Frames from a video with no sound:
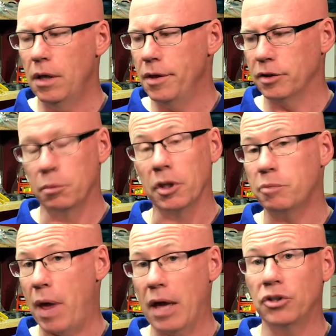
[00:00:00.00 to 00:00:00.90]
There's some
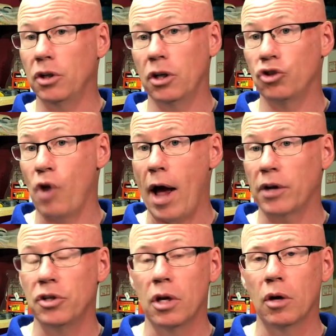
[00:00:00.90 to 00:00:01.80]
expansion and
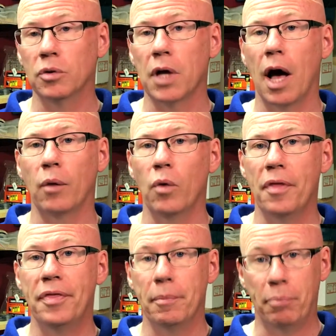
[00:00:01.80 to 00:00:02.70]
contraction that goes on
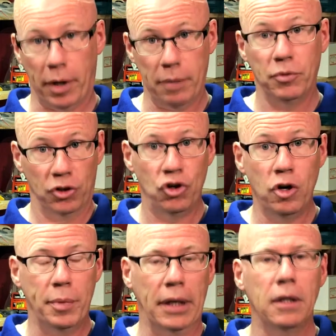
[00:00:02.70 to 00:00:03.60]
with the pipe, the
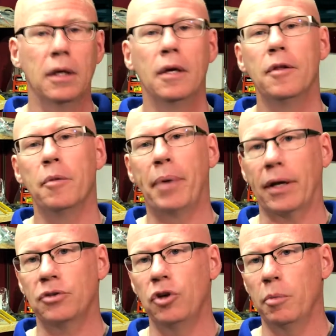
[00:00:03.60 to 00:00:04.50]
tubing, the
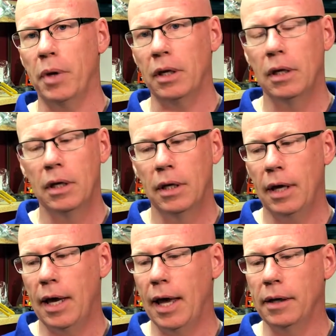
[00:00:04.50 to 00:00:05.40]
PEX tubing,
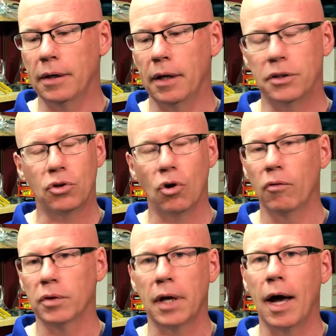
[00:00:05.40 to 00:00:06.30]
and uh,
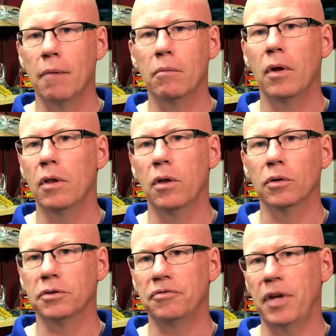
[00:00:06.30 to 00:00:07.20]
over time,
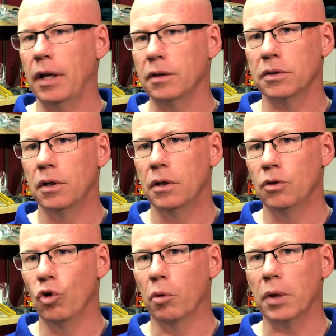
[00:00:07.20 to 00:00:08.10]
those fittings
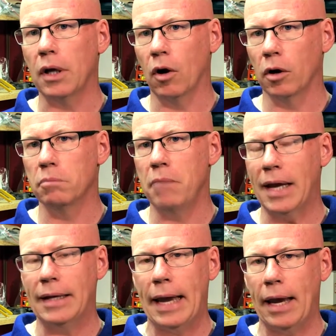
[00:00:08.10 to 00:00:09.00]
normally aren't
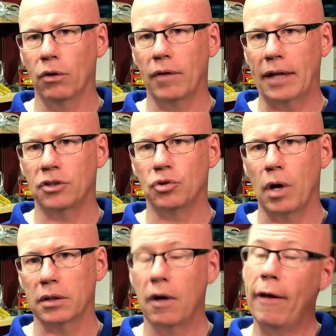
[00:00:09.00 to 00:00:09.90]
made to handle that
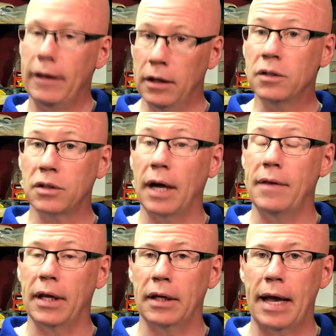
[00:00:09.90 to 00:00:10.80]
stress. Inside,
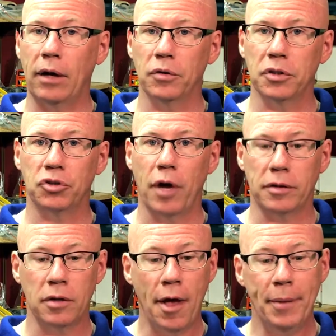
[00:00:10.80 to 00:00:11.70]
they can handle the
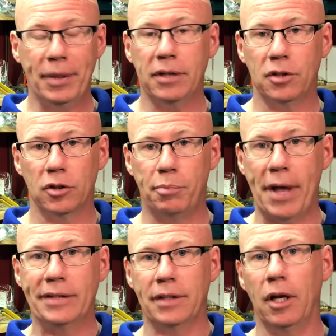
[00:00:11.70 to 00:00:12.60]
stress because there's
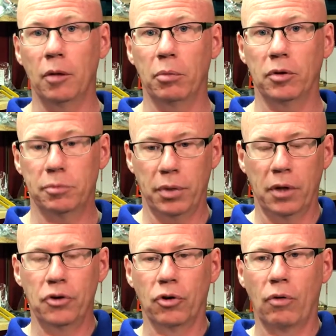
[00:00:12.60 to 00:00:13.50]
bends and elbows, but
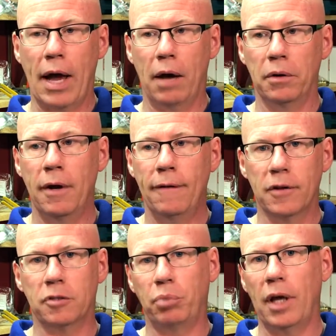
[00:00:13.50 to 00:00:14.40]
underground, the
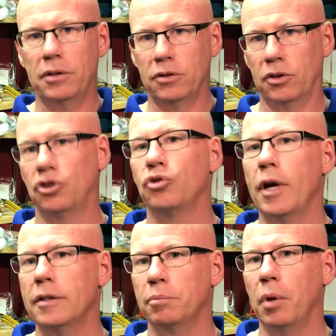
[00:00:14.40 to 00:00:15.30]
splice is a
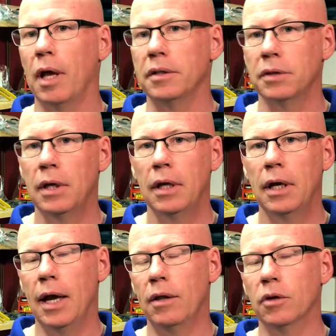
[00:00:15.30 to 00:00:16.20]
straight splice
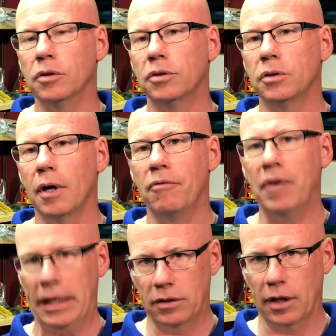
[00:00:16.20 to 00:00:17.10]
and those uh,
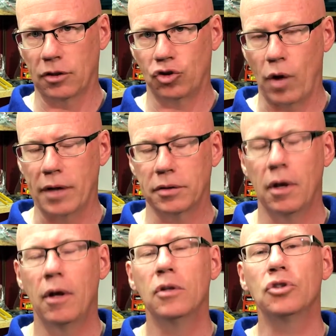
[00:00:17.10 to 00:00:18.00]
fittings get stressed.
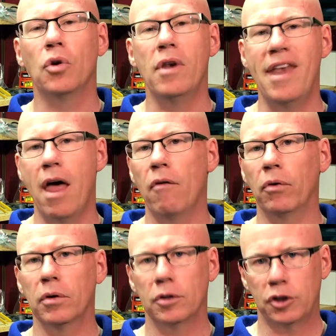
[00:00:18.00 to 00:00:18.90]
So
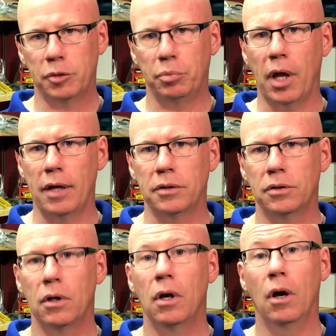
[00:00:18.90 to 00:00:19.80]
never
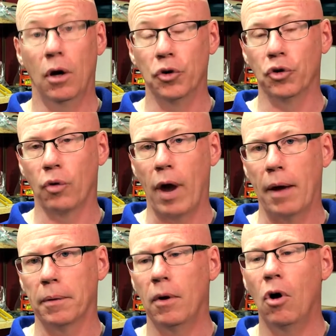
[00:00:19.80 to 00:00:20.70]
splice
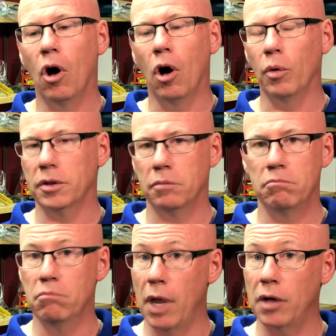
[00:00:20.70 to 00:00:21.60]
underground. Always
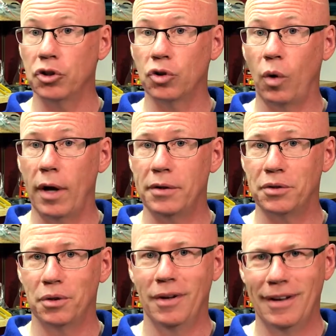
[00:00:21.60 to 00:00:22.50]
measure
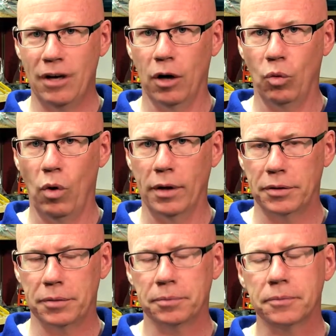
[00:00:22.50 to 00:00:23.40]
twice, cut
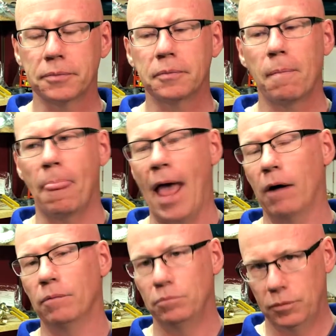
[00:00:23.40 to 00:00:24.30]
once.
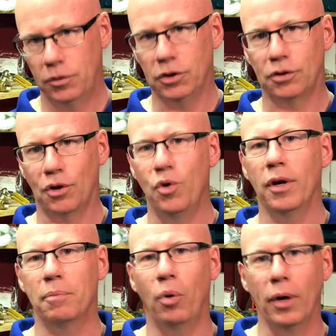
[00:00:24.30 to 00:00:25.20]
Now, just a
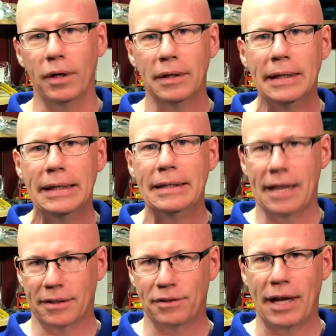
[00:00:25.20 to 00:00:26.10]
quick point.
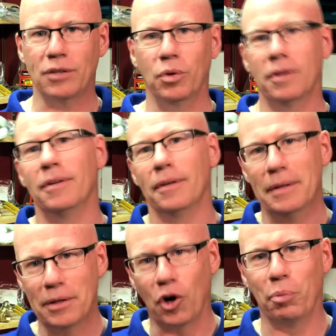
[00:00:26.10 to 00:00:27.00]
Yes, that's what the
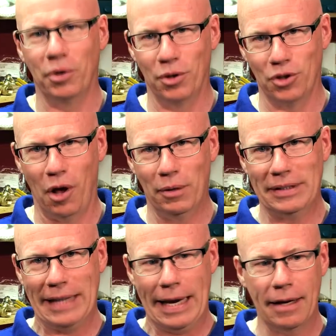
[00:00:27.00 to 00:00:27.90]
carpenters
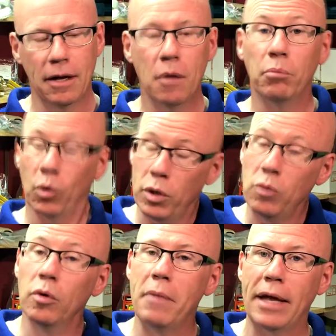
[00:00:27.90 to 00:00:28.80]
always say, but we
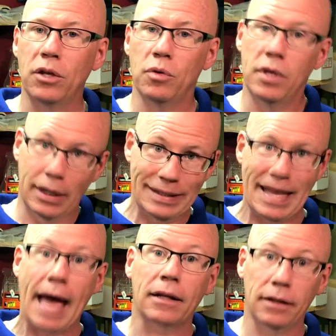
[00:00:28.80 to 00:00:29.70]
will make you the
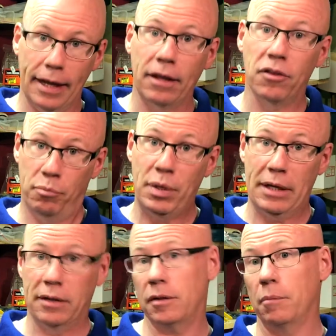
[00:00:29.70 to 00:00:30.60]
exact length of
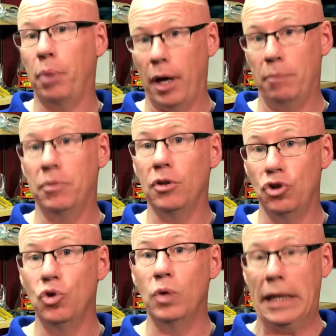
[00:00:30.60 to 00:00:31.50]
PEX pipe that
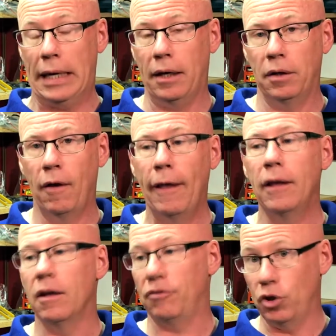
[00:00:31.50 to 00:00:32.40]
you need.
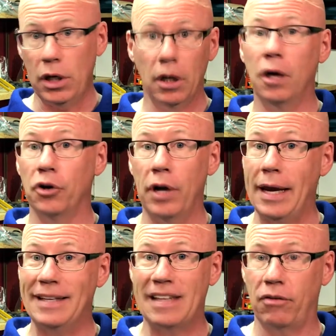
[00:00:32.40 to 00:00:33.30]
If you need
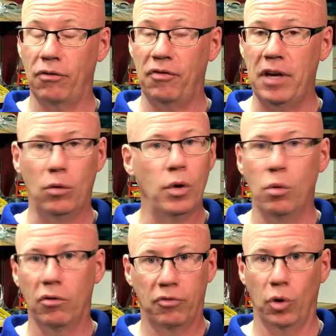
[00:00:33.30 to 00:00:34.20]
187 feet, we
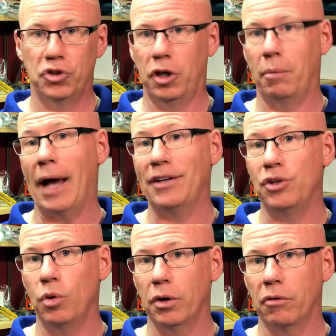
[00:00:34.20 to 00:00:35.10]
won't force you to buy
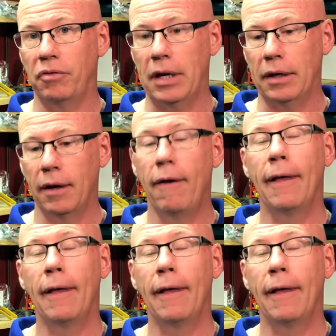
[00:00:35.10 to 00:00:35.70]
200 feet.